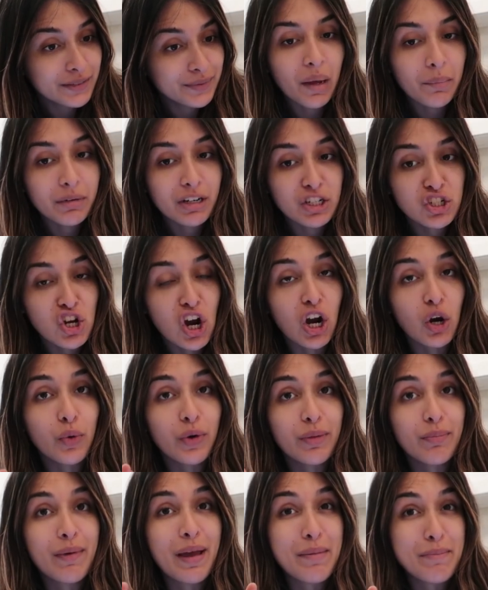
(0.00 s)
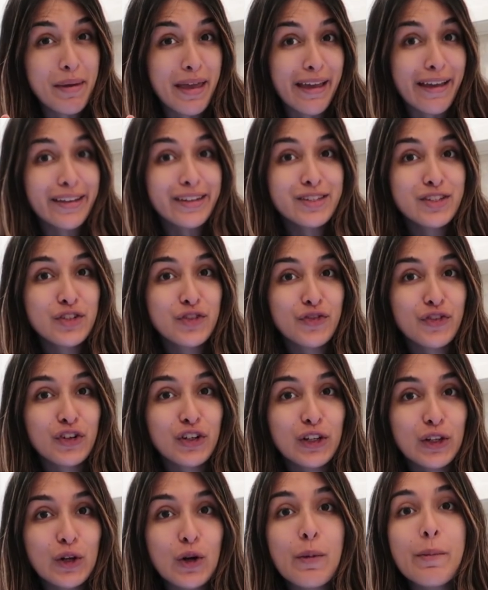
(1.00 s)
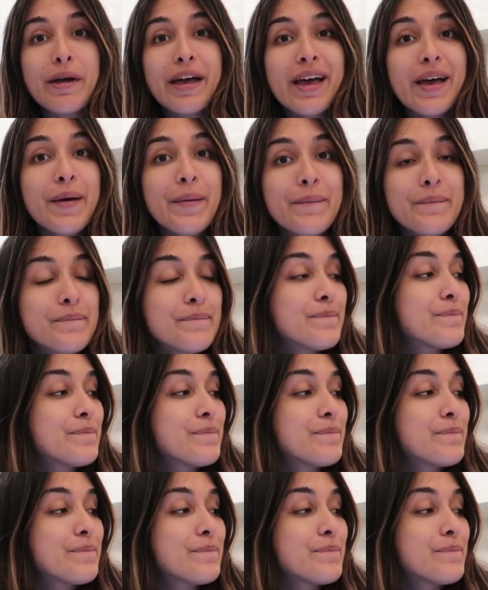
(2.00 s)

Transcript: I'm gonna talk with my mans for a little bit.